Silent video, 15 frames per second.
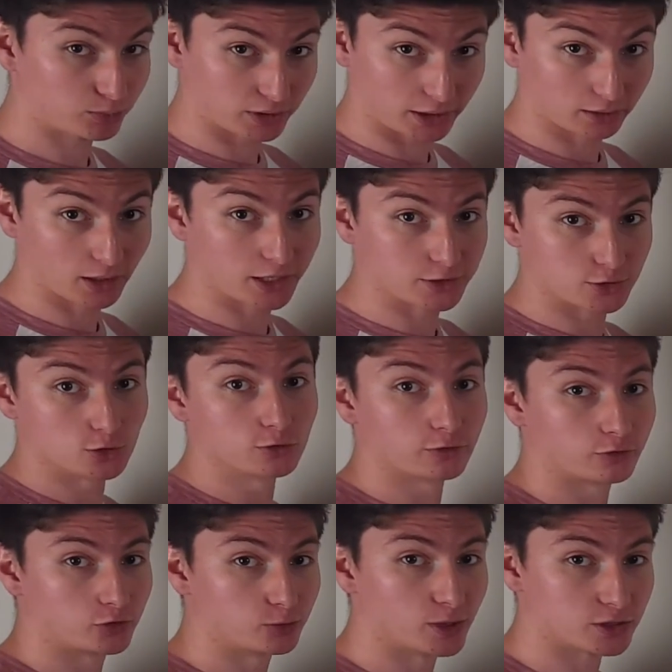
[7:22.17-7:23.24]
play line 2 for a
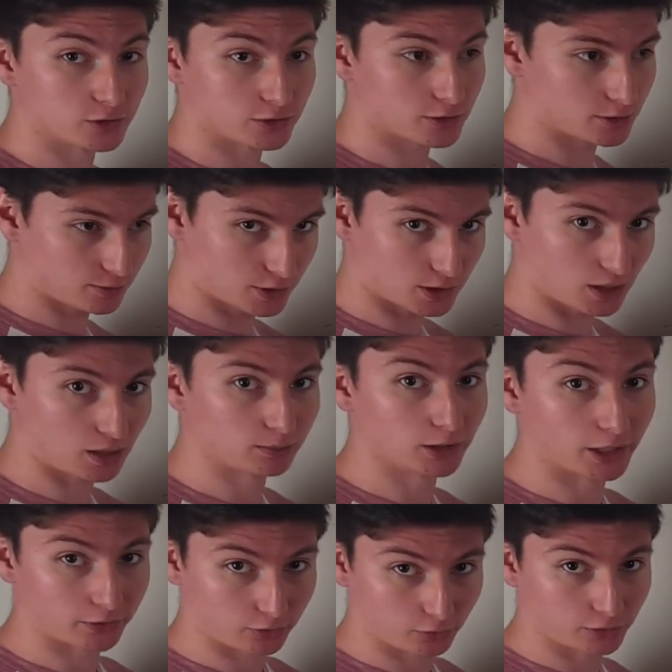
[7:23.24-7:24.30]
few measures, stop,
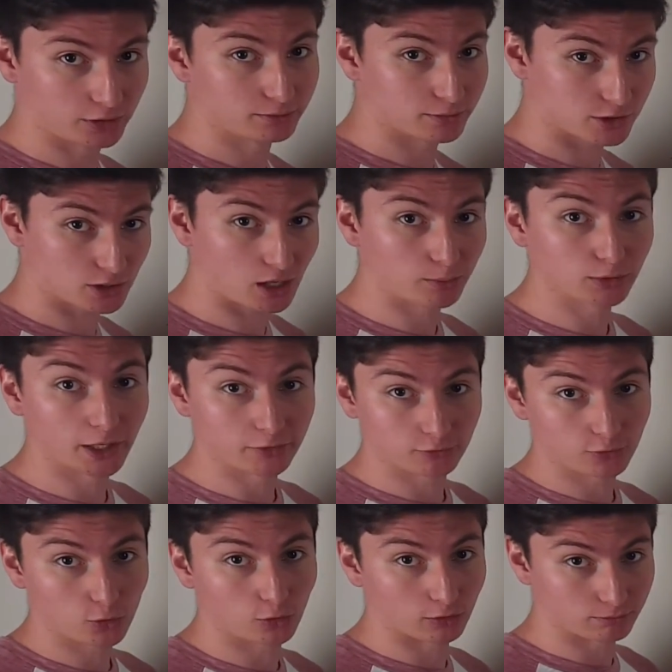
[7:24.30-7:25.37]
line 3, stop, line
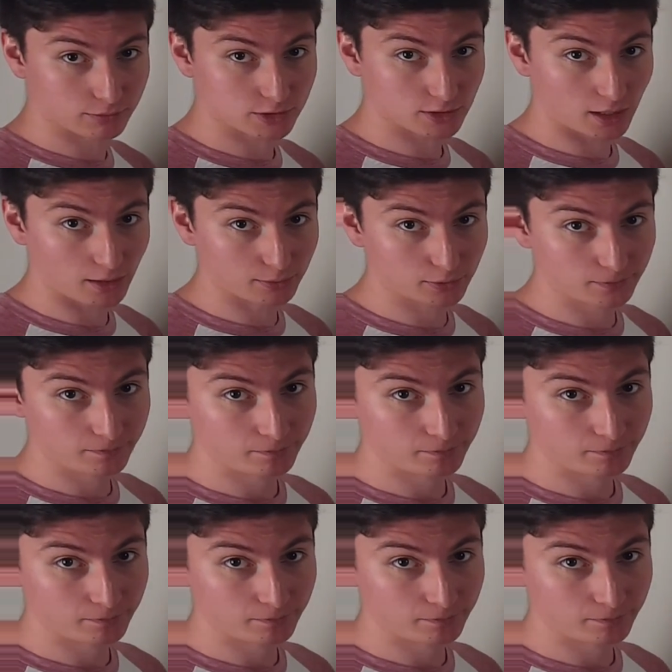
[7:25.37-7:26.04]
4, stop.